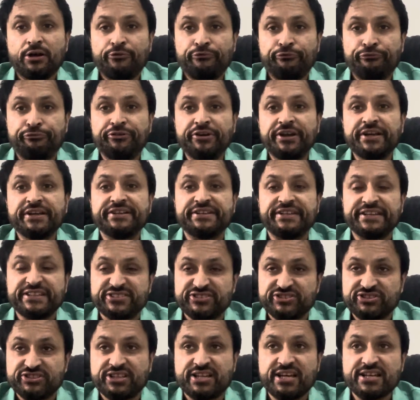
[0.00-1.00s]
We
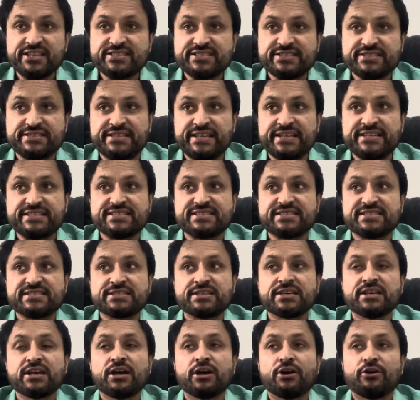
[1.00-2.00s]
discuss
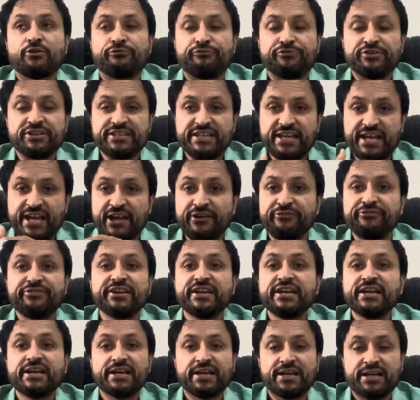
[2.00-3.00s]
this with
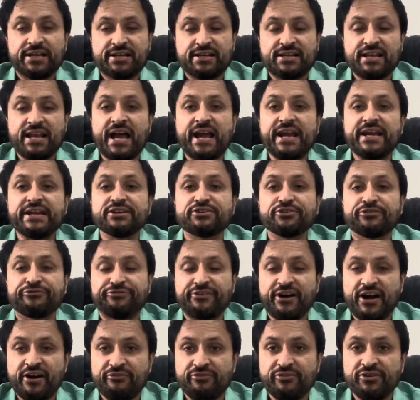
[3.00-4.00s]
every client of
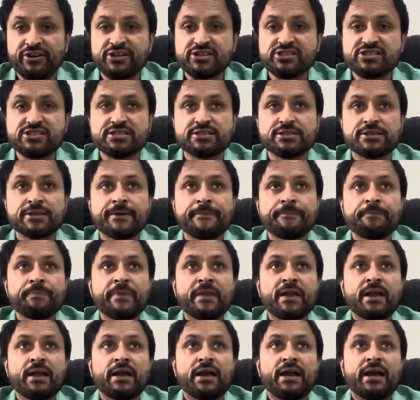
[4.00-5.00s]
ours.
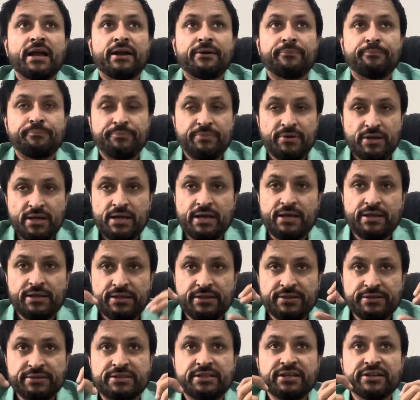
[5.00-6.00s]

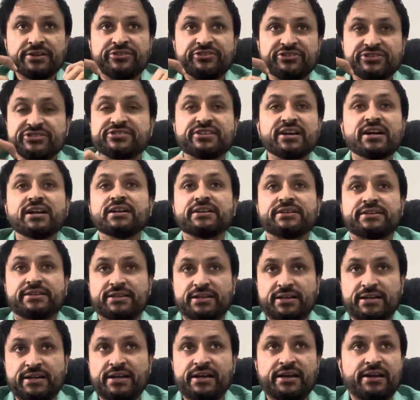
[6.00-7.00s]
The result,
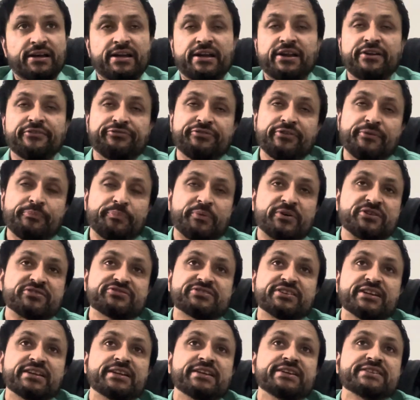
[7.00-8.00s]
if a
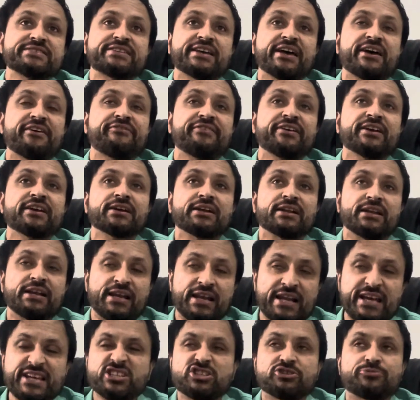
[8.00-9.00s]
person is having
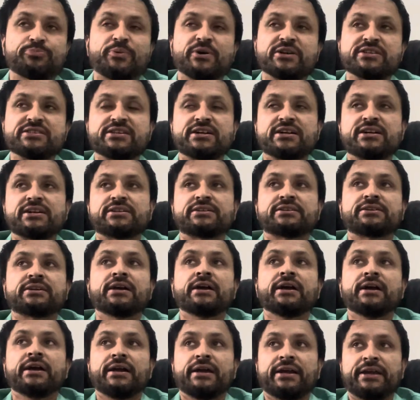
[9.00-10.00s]
less budget,
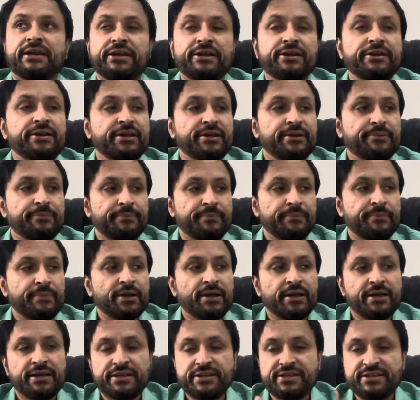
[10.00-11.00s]
he
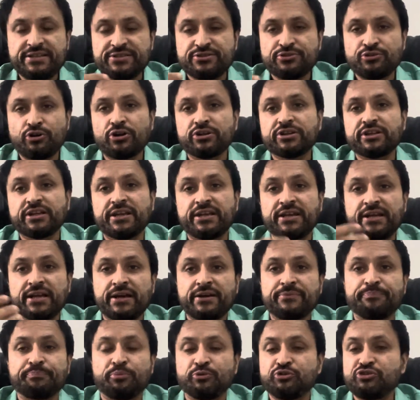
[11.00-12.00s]
is not in
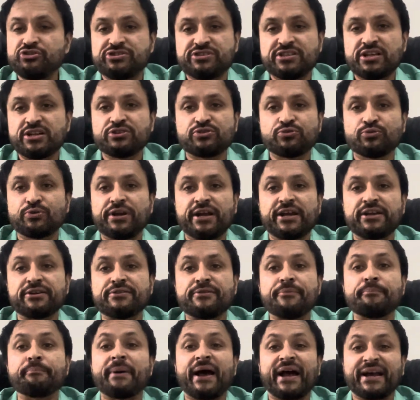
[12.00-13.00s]
a position to get
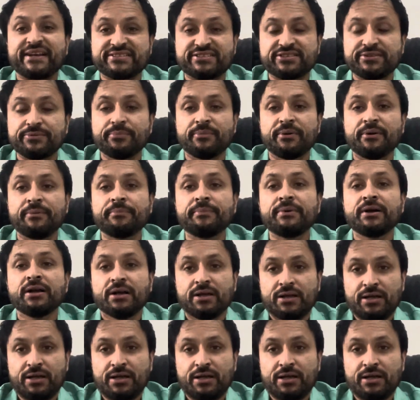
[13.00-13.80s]
the maximum